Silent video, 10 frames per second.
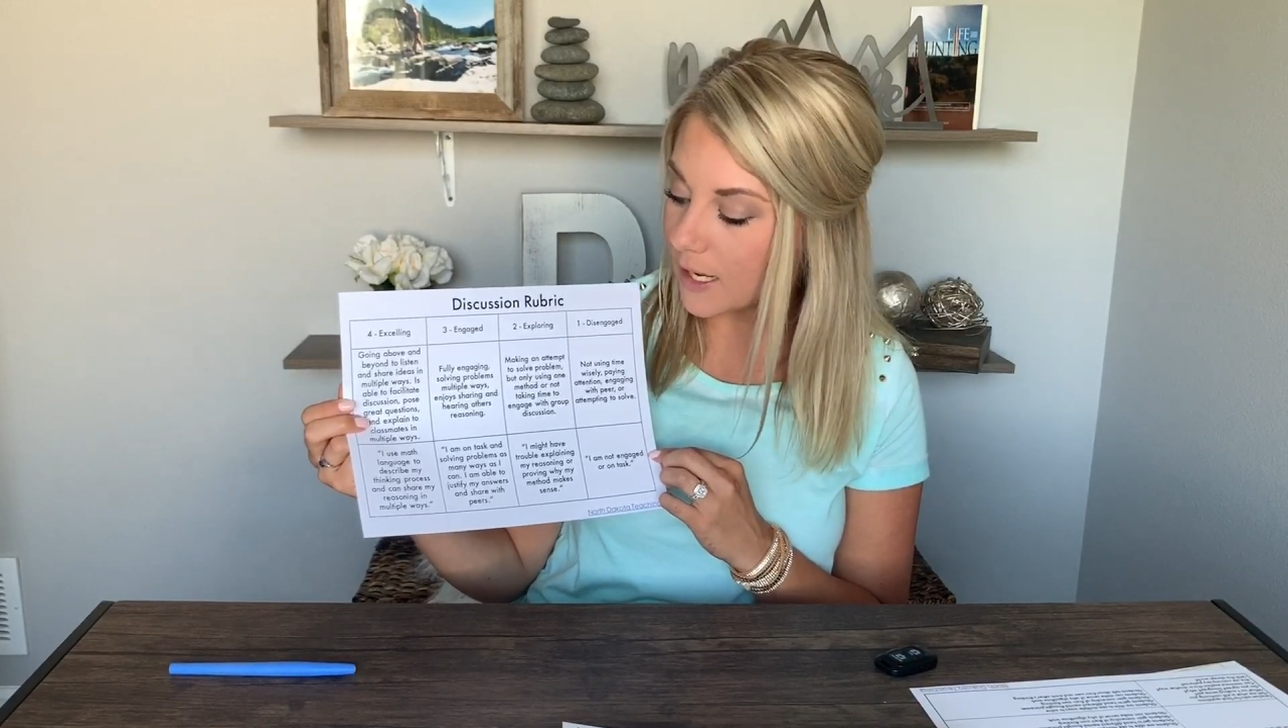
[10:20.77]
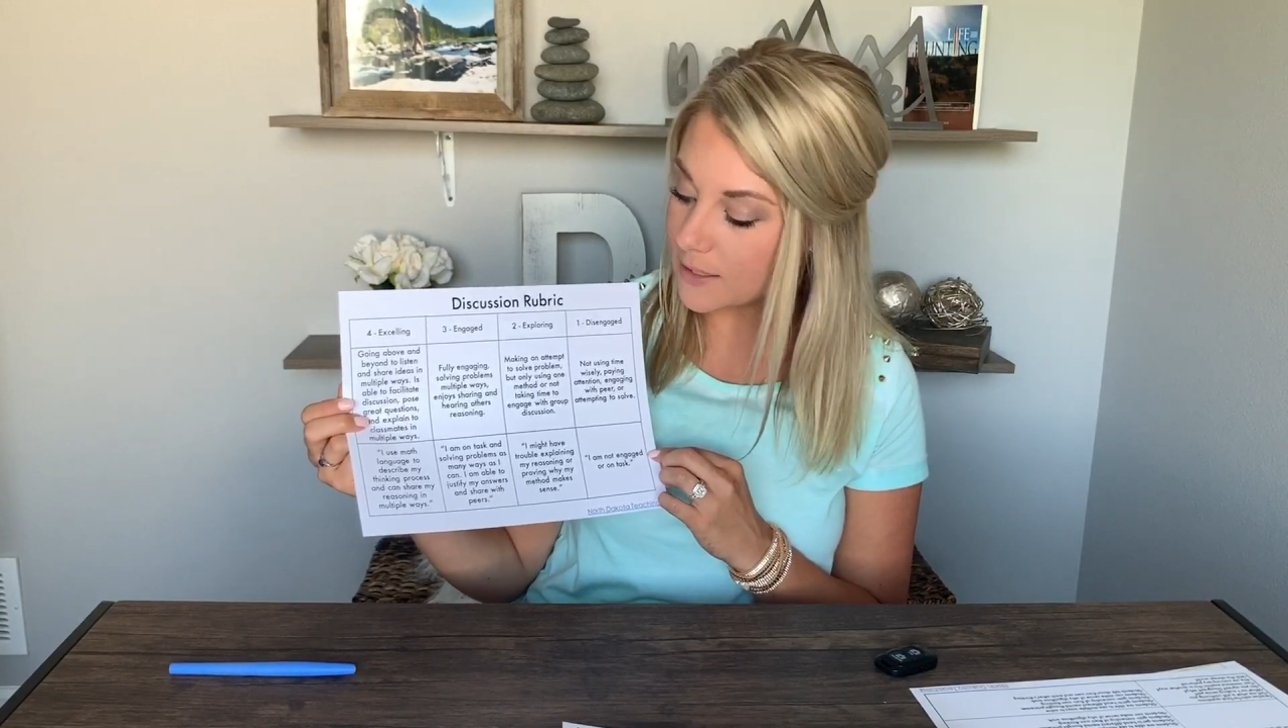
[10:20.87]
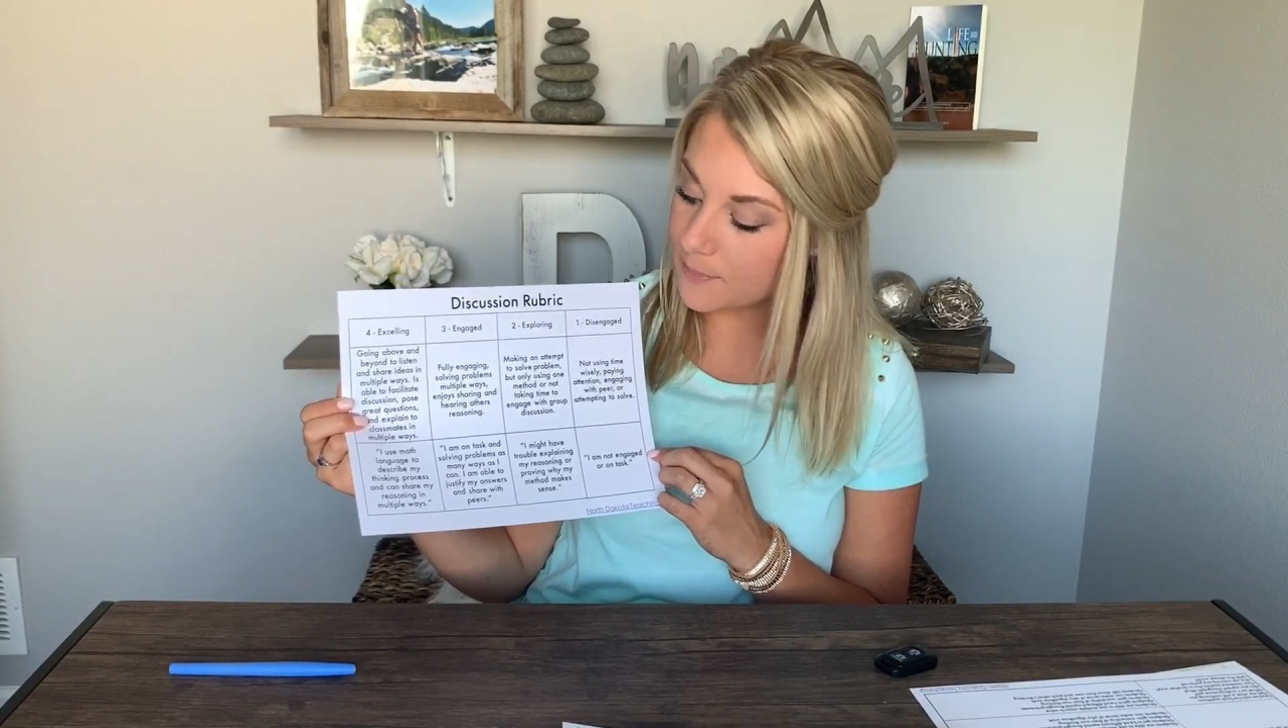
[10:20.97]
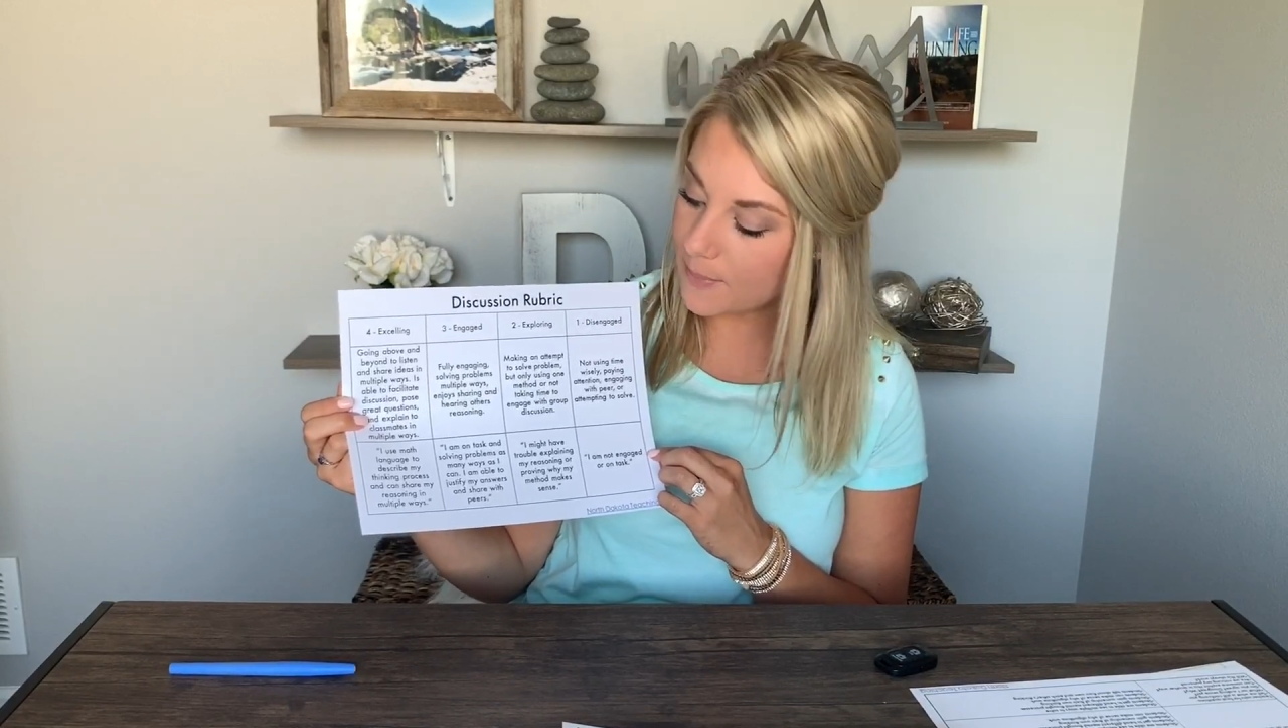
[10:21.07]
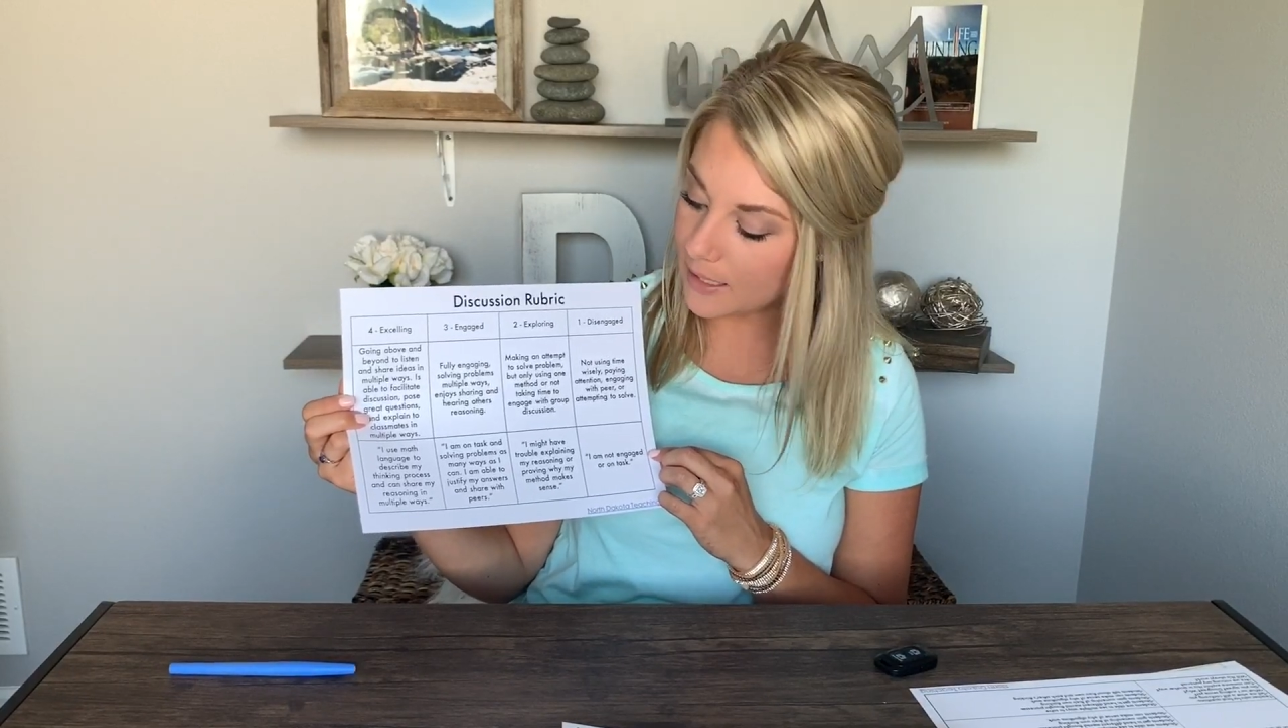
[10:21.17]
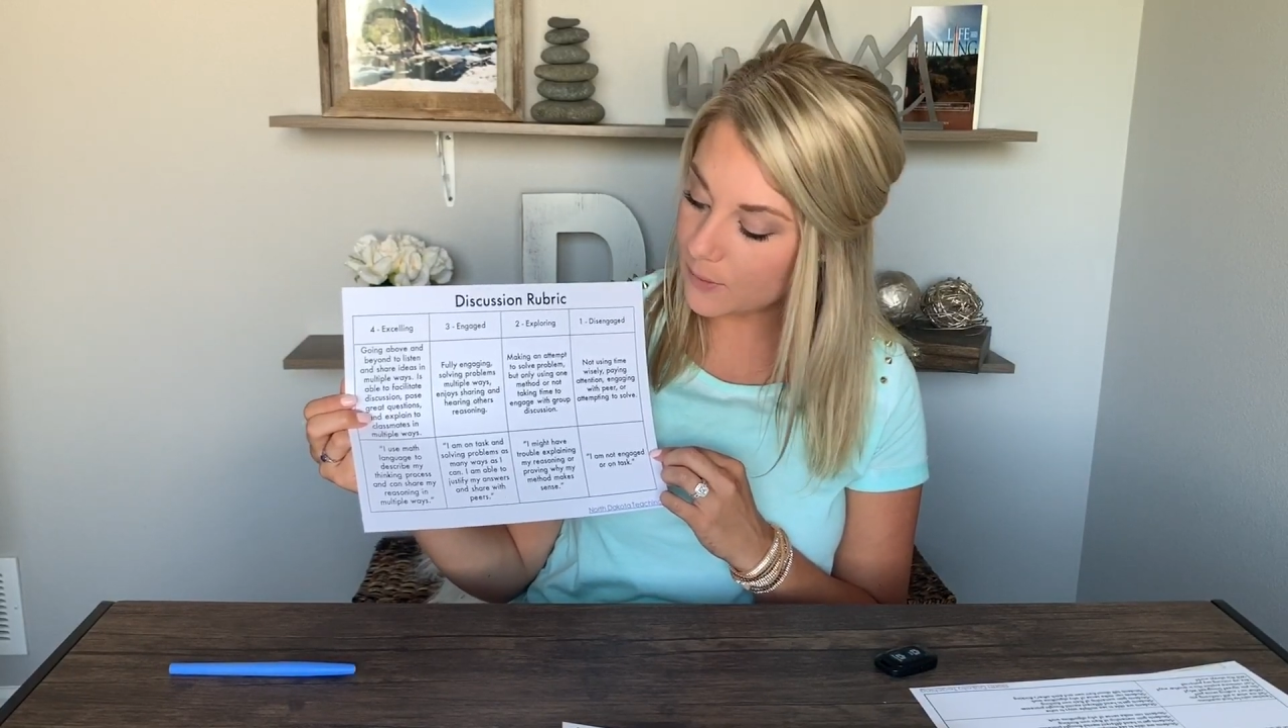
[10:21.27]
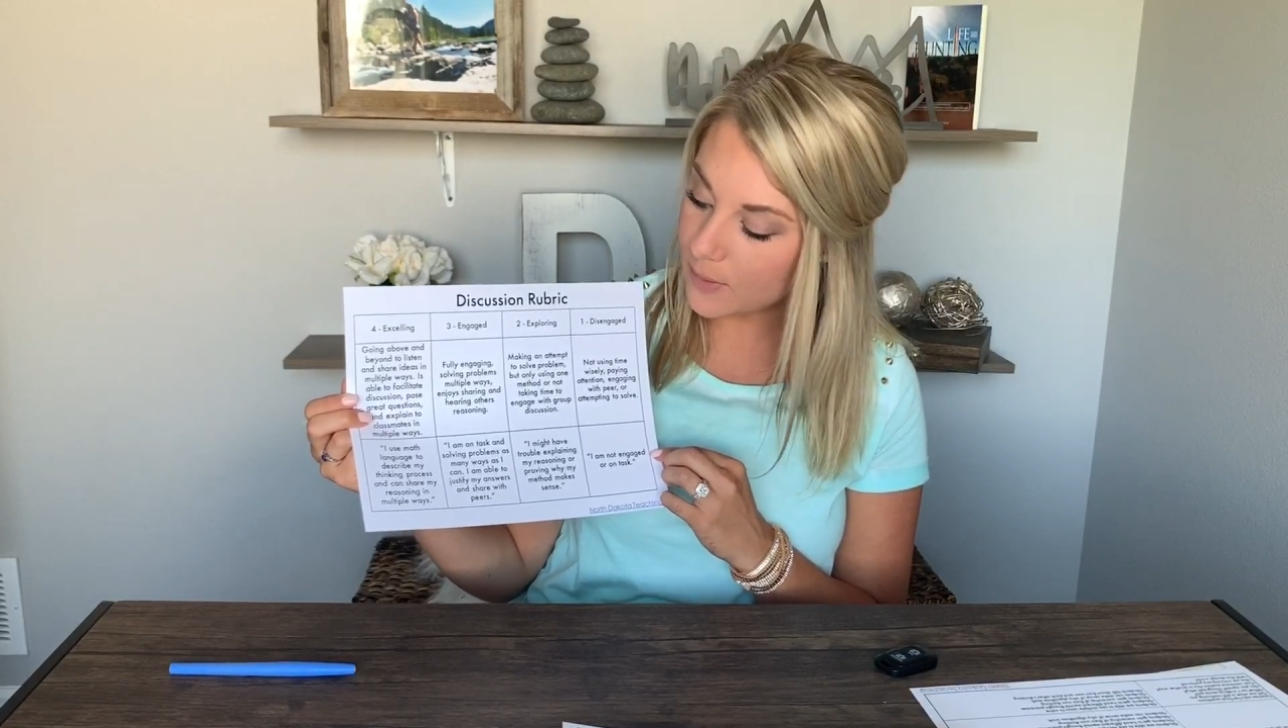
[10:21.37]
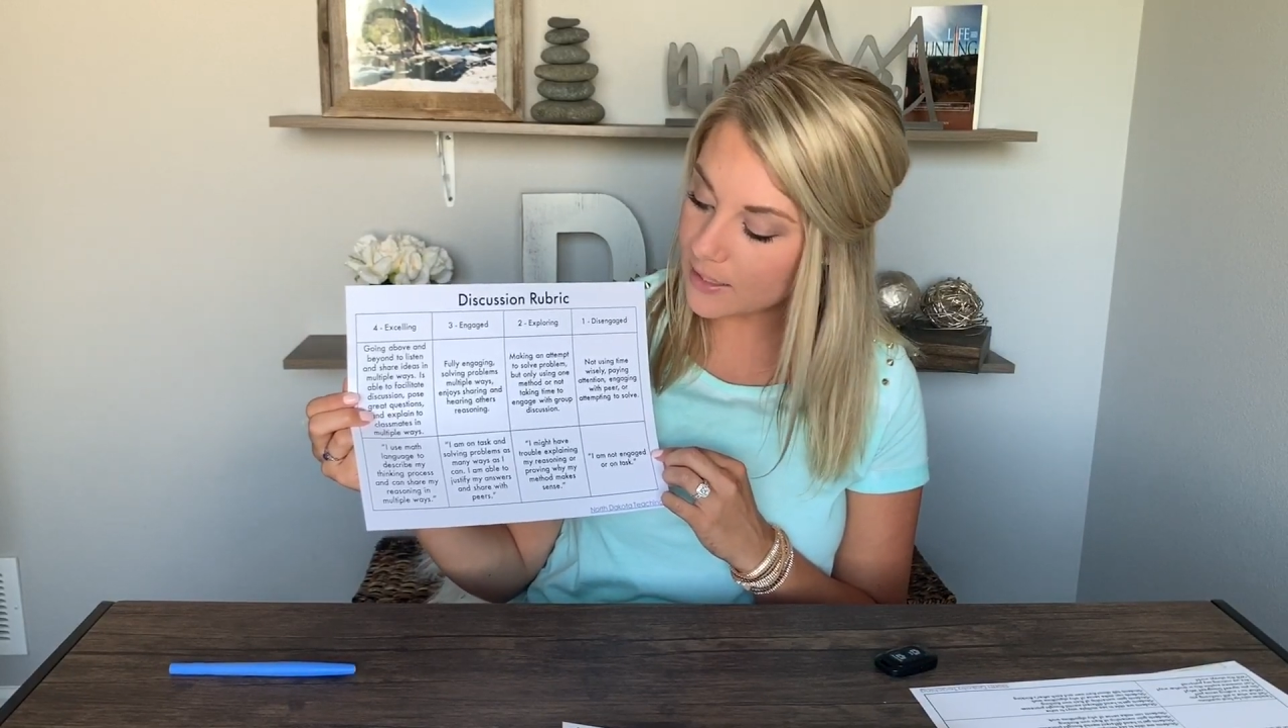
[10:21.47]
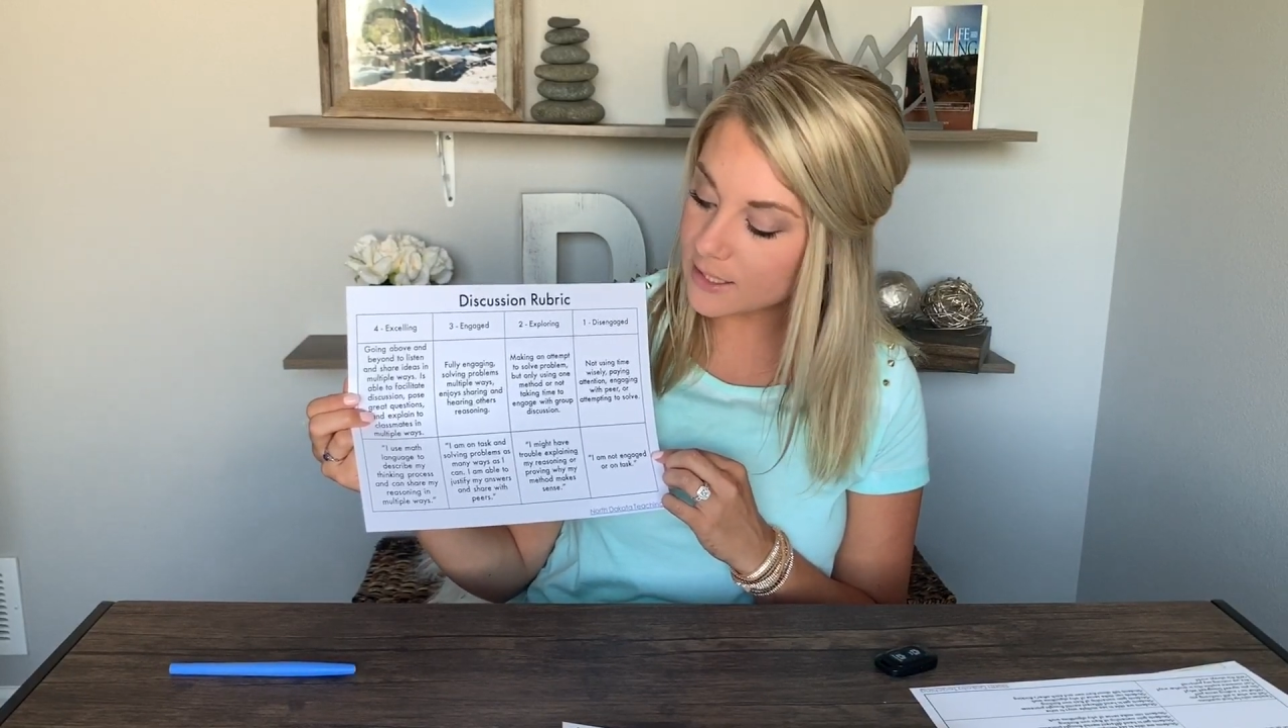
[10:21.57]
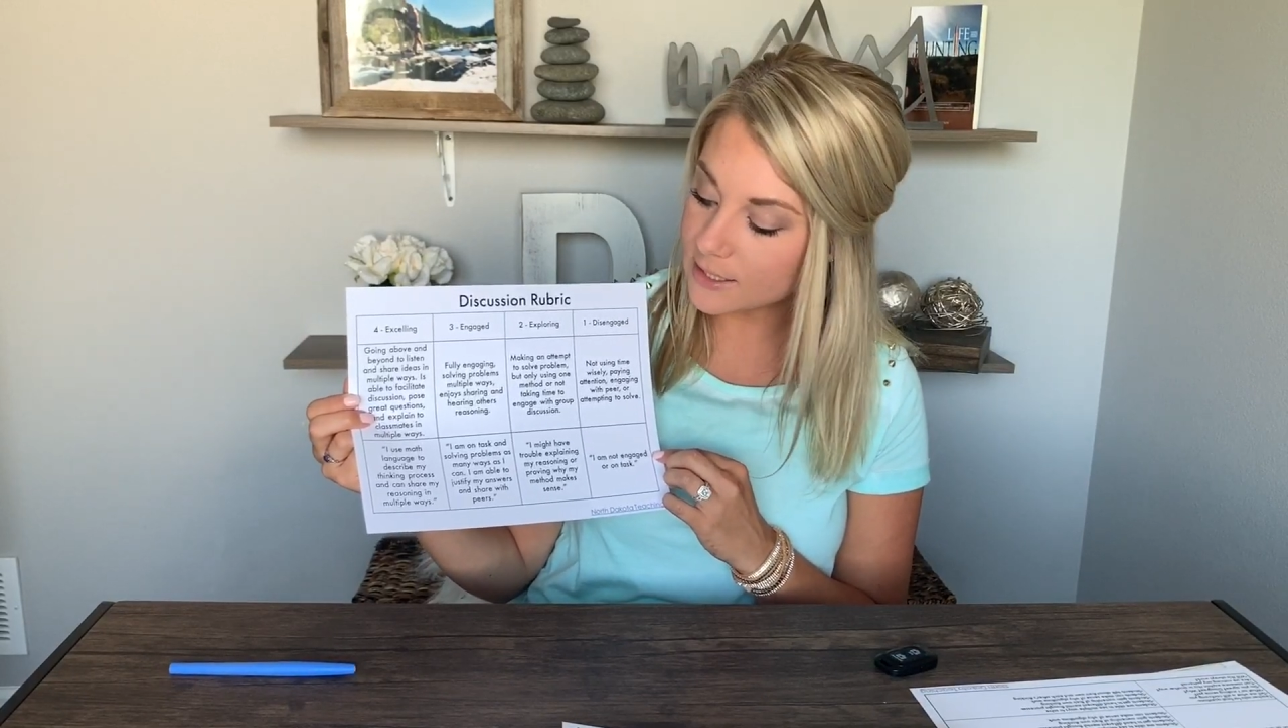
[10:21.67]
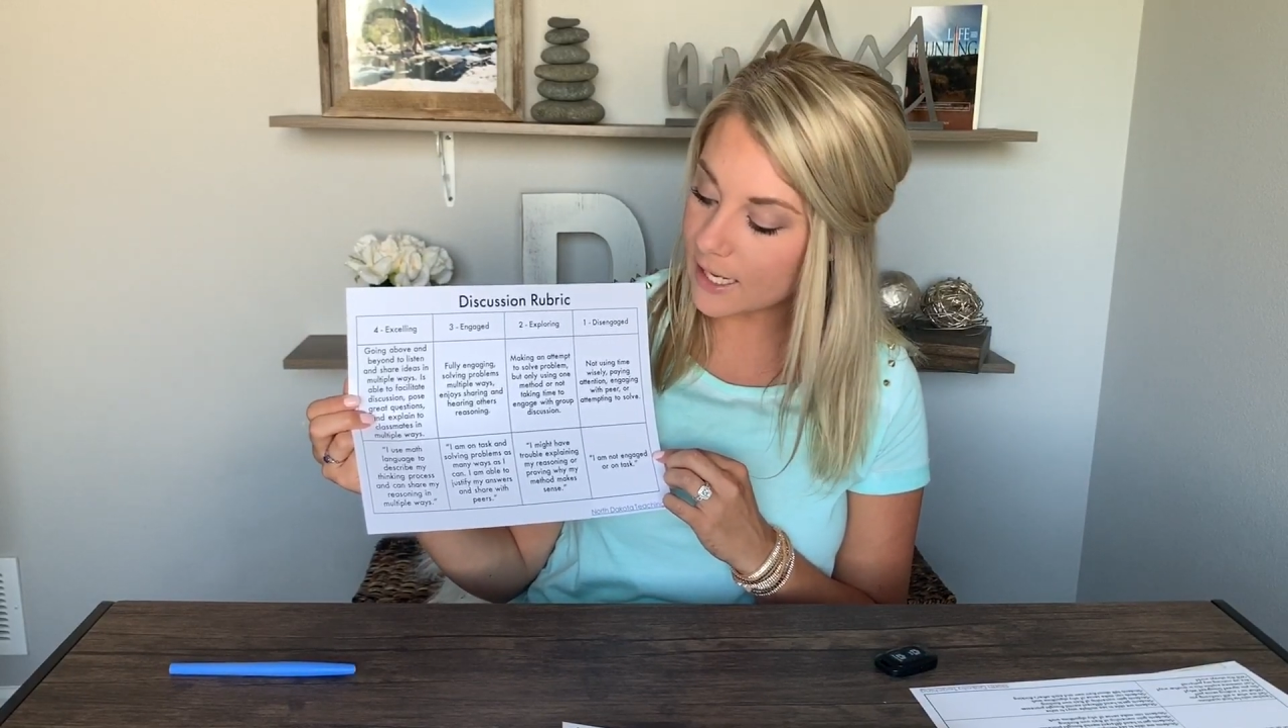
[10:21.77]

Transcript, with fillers: as many ways as